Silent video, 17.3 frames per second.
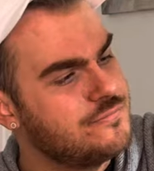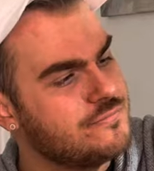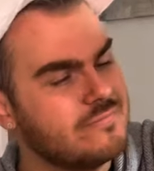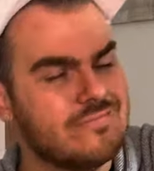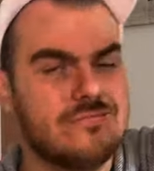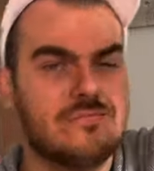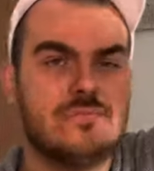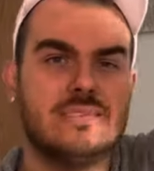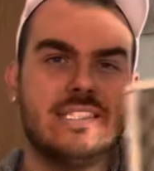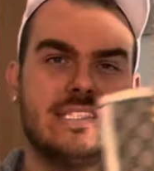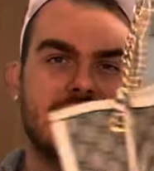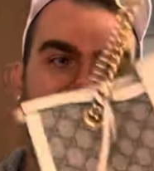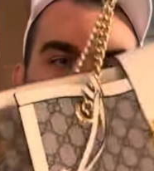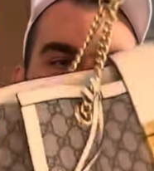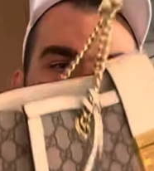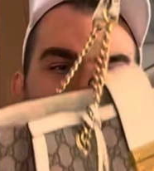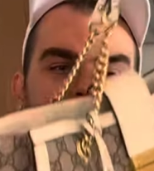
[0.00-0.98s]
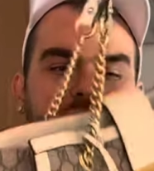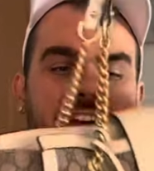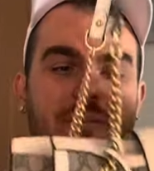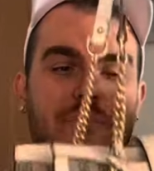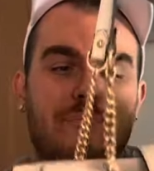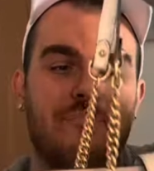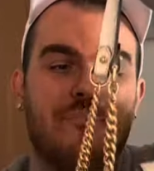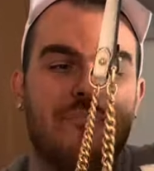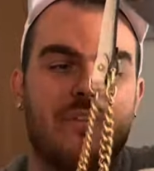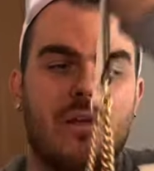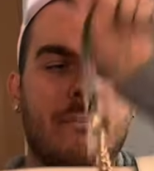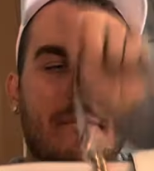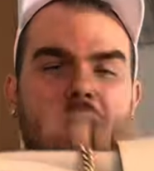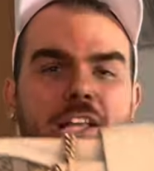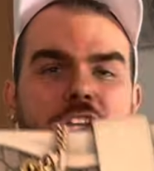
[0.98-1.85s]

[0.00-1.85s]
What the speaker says: So there we have it. My